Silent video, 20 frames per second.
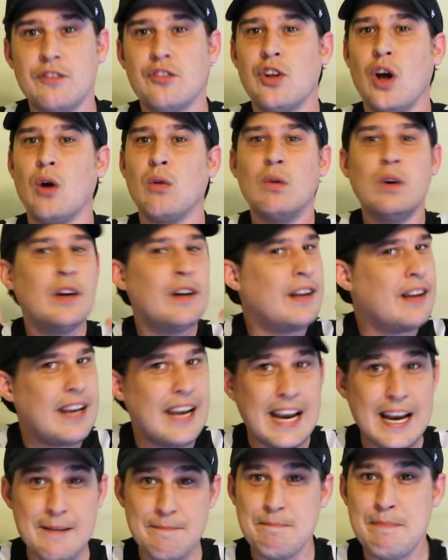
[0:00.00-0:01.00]
So
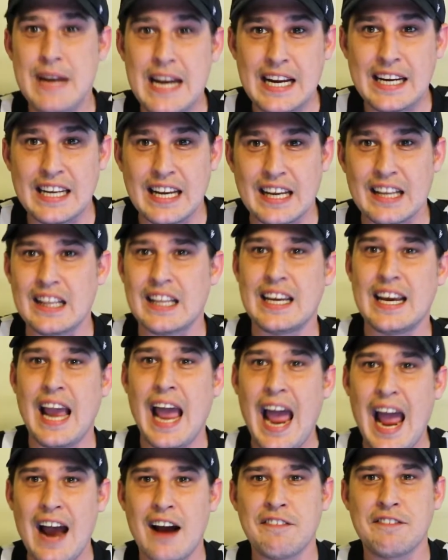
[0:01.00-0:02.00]
immediately
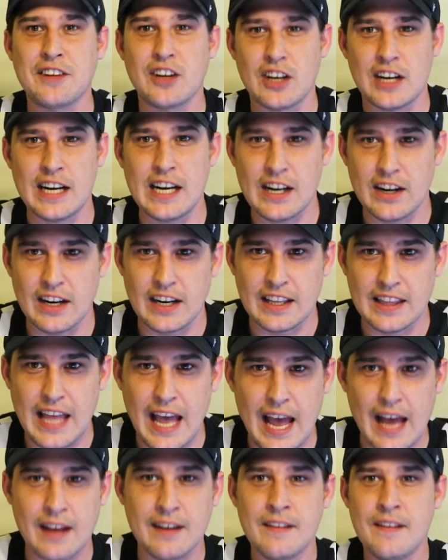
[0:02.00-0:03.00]
after hearing
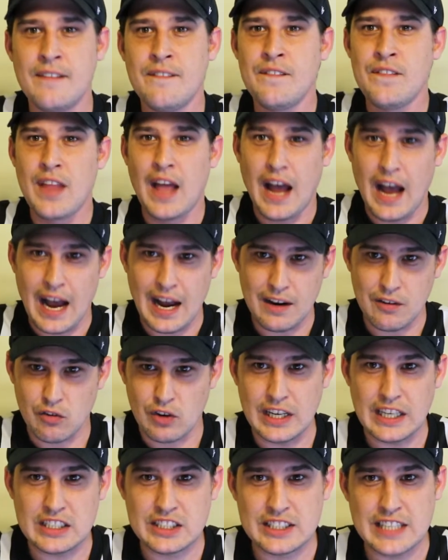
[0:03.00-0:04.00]
that, I
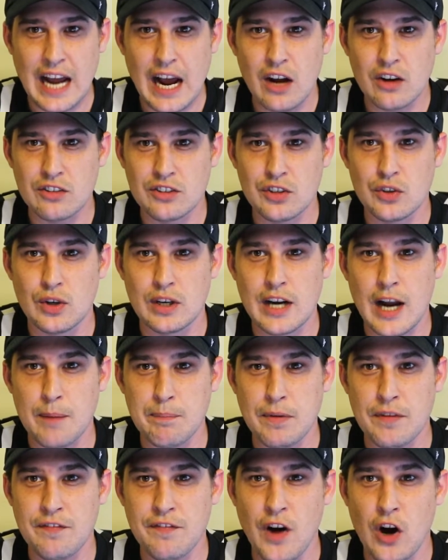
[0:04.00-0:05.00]
reached out to a
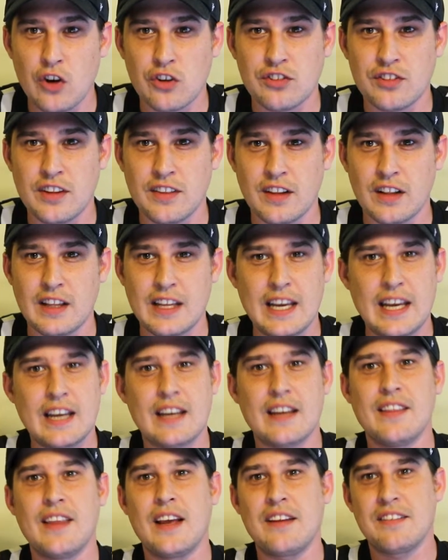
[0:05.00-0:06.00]
couple folks in the league
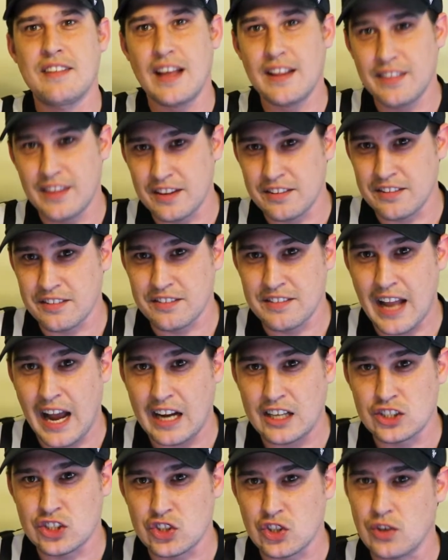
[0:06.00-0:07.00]
and they said this is
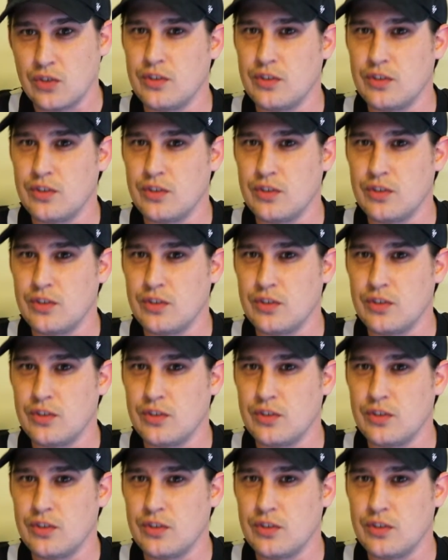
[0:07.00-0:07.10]
not true.